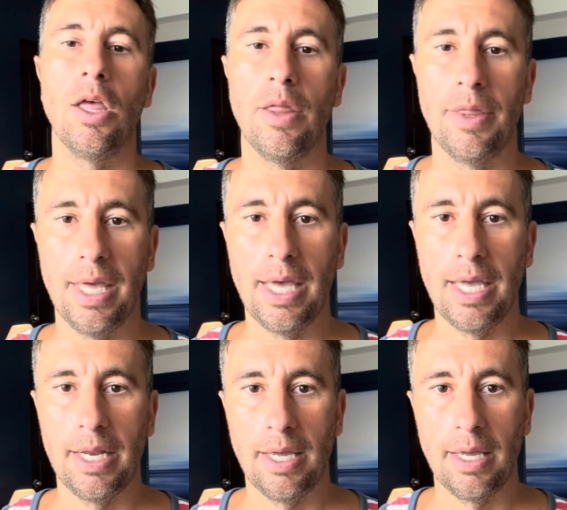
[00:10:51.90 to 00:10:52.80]

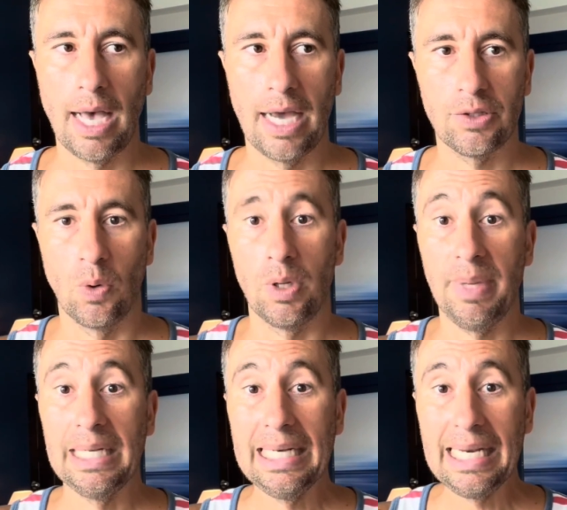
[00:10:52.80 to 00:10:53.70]
Then I totally
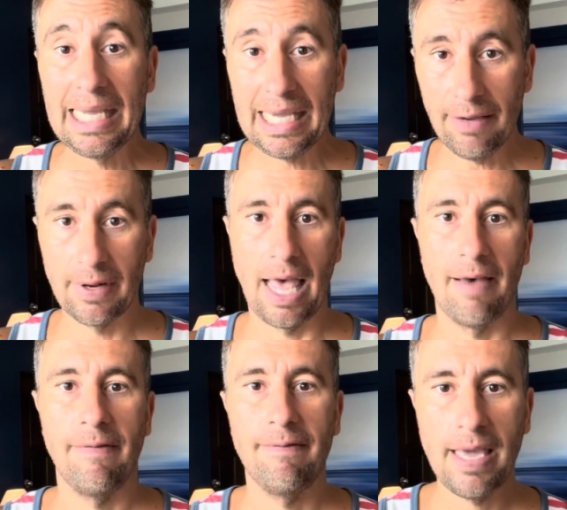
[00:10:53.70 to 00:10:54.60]
believe and
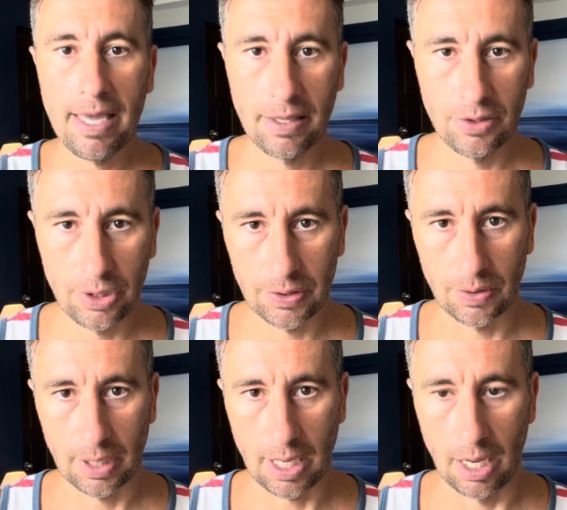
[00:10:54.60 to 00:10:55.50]
have faith she's
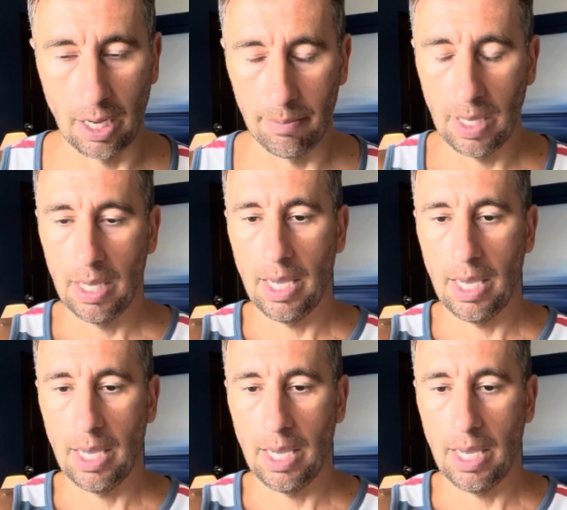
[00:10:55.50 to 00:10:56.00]
gonna come,